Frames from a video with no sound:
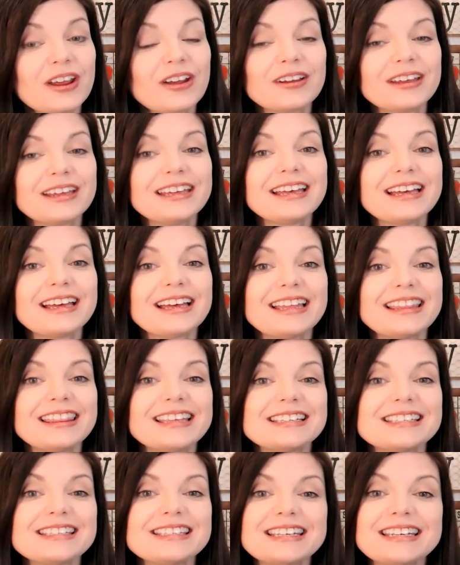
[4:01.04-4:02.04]
Very good.
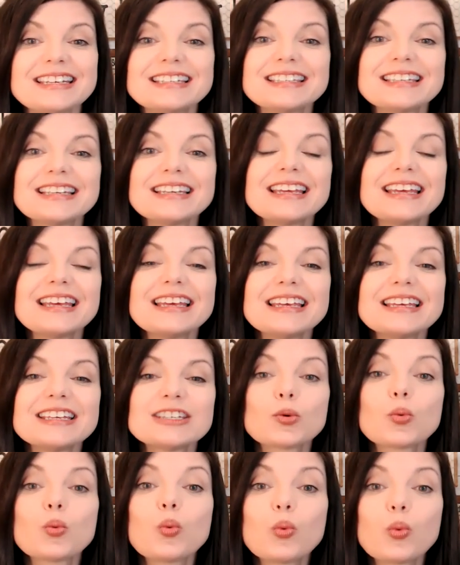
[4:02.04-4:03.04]
The season
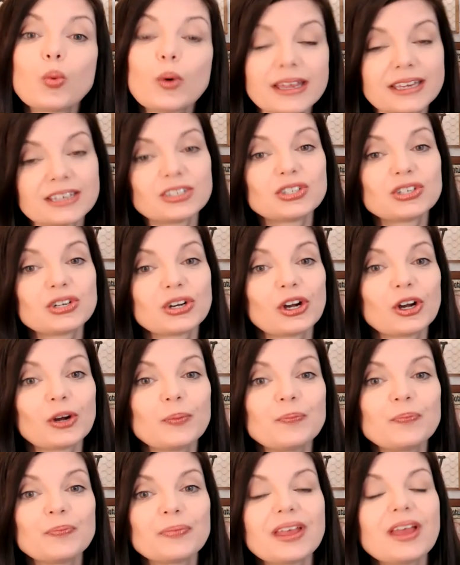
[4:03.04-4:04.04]
is
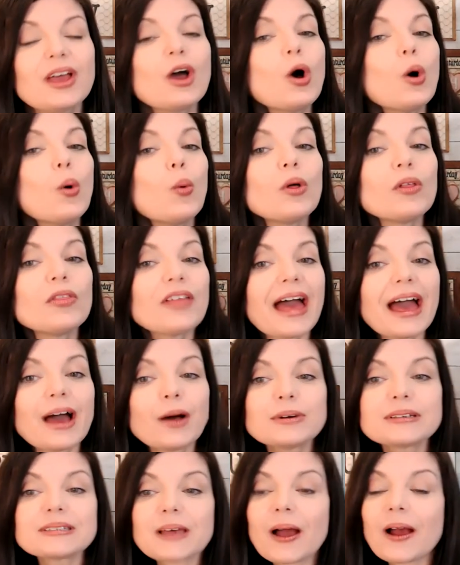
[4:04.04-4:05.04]
winter. Well,
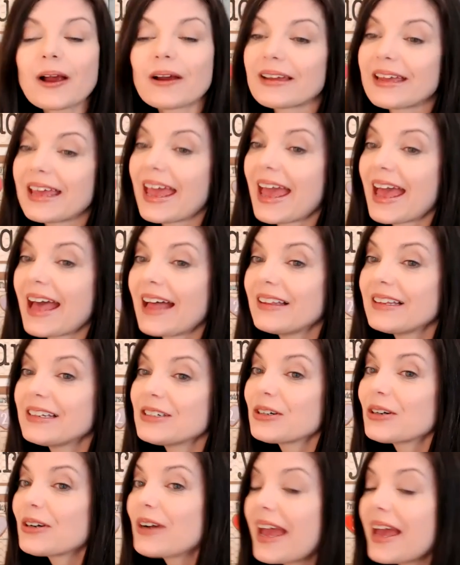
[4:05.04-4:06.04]
that was our
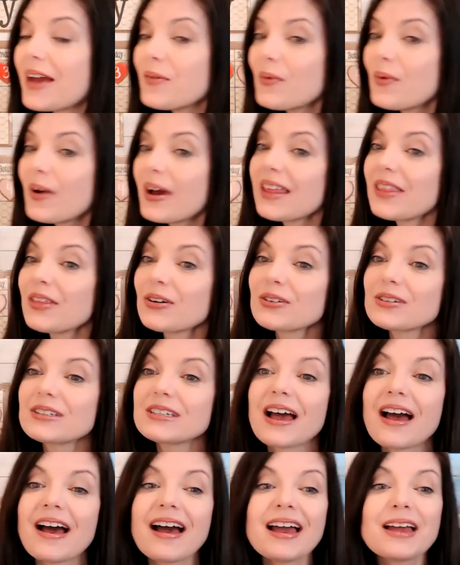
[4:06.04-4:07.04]
calendar and weather
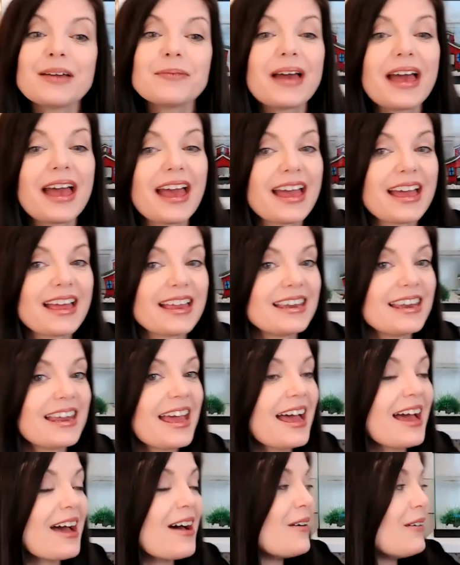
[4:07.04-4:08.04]
time. And
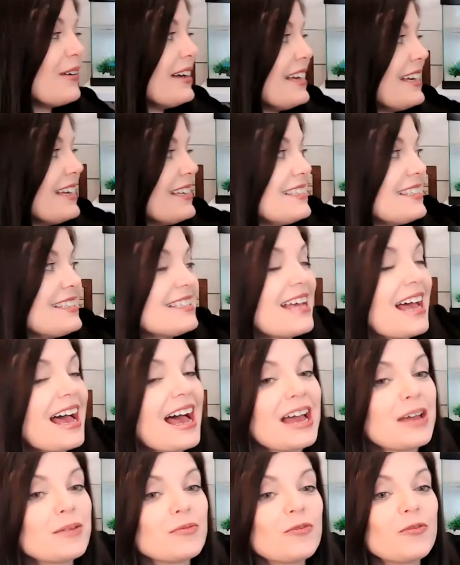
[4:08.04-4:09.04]
now it's
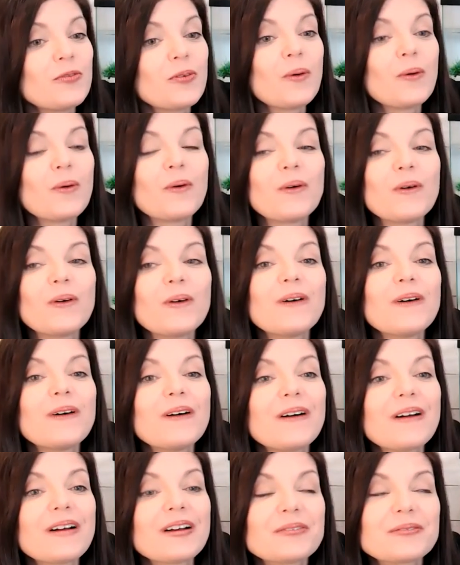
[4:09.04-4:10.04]
time
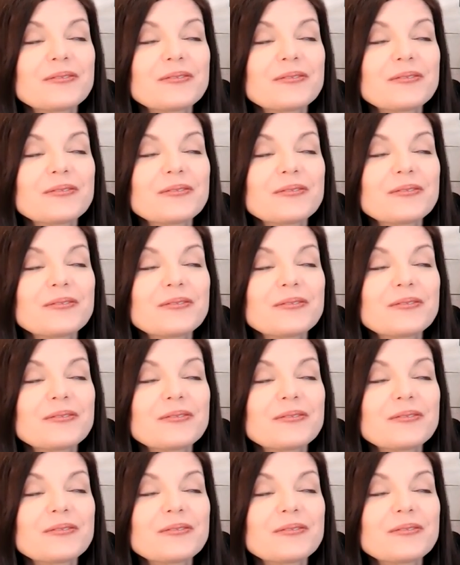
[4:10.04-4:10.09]
for